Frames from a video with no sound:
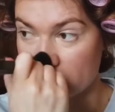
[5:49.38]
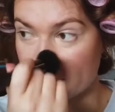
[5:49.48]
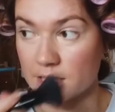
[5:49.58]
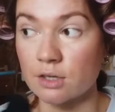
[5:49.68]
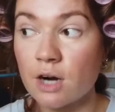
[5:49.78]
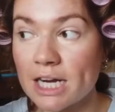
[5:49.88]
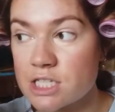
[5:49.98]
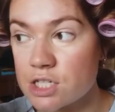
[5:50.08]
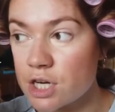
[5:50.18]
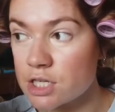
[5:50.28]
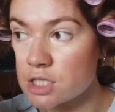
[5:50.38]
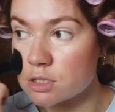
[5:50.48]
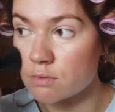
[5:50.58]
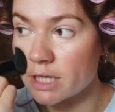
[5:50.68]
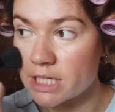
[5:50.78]
down in Christchurch,
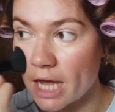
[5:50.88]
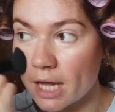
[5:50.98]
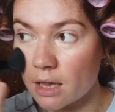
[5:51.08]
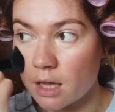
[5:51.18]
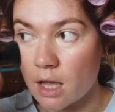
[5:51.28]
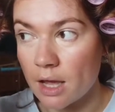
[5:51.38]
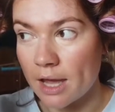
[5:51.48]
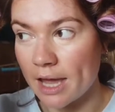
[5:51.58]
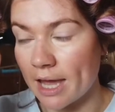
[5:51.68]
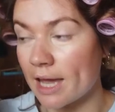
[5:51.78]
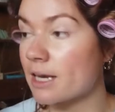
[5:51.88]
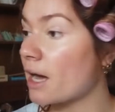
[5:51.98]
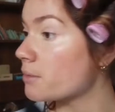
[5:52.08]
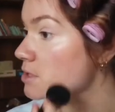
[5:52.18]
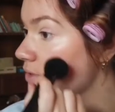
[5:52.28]
just retail, and
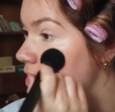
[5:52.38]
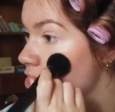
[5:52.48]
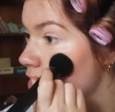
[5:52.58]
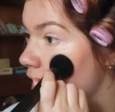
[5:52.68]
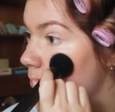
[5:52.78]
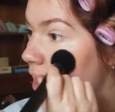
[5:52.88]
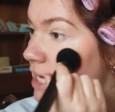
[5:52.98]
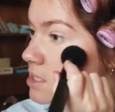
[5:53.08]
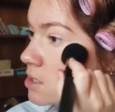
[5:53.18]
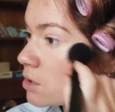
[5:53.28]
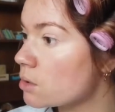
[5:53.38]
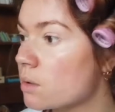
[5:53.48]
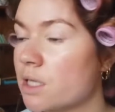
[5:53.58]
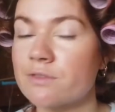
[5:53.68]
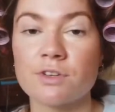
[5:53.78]
I was finishing up high
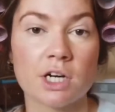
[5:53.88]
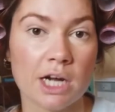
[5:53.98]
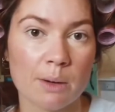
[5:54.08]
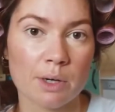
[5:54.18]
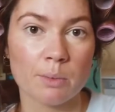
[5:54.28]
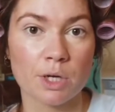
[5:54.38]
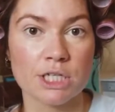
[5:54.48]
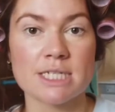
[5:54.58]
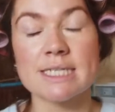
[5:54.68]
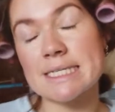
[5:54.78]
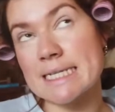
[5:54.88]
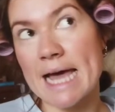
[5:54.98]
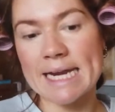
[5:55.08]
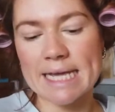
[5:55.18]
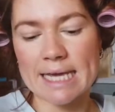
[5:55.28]
school and figuring out what I wanted to
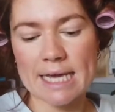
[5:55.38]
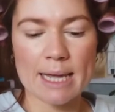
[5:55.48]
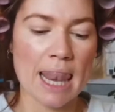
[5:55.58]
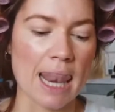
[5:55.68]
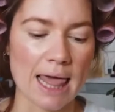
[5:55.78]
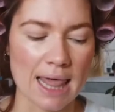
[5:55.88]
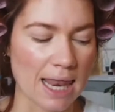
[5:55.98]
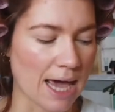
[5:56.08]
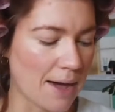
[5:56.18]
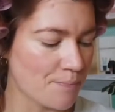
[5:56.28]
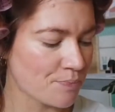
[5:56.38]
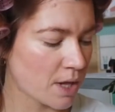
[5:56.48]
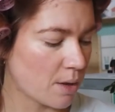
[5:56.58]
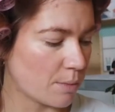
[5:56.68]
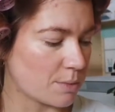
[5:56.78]
study, la la la.
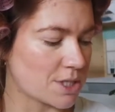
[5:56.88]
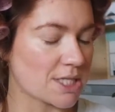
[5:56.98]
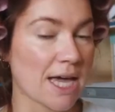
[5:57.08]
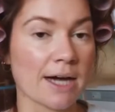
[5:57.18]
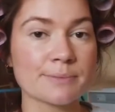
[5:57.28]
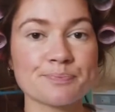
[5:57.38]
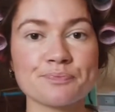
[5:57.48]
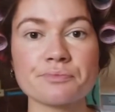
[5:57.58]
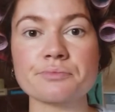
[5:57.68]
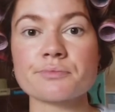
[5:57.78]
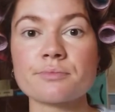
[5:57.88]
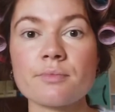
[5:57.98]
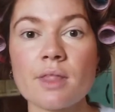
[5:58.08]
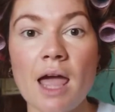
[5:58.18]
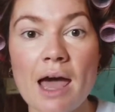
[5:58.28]
We were just young.
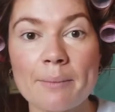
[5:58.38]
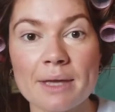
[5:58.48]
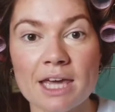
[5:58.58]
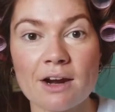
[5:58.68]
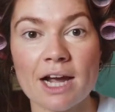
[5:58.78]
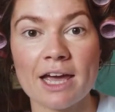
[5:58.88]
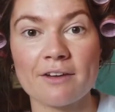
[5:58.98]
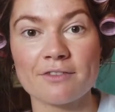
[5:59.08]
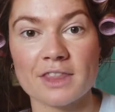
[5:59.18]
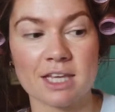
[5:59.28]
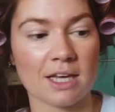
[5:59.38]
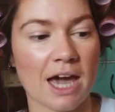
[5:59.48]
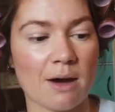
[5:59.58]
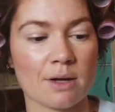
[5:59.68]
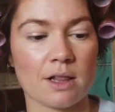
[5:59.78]
Here I have the
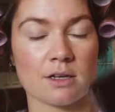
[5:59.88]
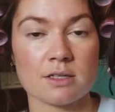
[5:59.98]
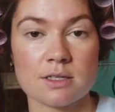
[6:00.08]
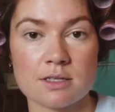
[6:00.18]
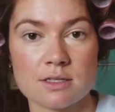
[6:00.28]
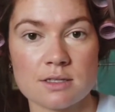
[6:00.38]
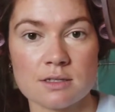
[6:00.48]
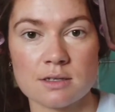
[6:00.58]
Hourglass